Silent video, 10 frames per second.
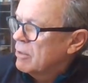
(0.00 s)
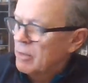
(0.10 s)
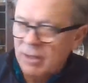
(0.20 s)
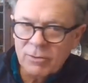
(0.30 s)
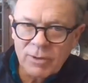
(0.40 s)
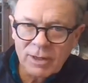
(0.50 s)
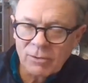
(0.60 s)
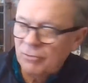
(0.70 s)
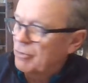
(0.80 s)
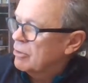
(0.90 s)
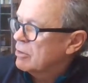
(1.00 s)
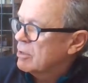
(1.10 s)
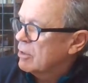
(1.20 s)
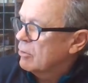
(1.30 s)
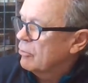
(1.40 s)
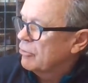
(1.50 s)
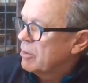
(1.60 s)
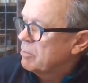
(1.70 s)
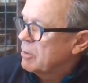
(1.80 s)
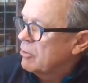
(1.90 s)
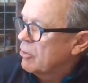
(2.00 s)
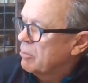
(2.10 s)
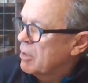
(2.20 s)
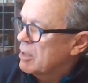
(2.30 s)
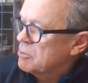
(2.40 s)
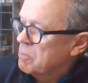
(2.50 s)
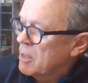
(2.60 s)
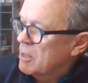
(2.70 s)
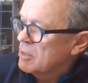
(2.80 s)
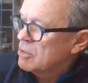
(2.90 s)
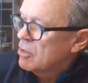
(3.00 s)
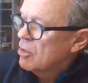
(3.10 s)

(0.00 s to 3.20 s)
They rattled tin kettles, they beat on brass pans,